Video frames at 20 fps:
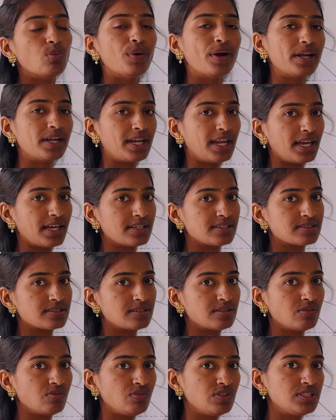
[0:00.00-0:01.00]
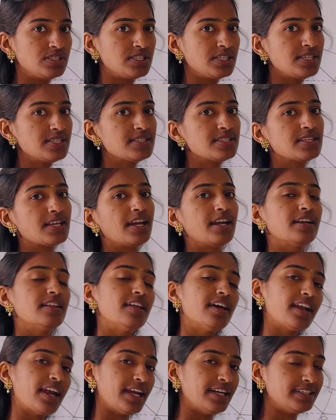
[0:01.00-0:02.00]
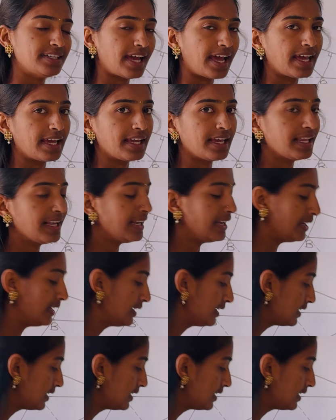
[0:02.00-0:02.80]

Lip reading: vertex, which is at the right angle.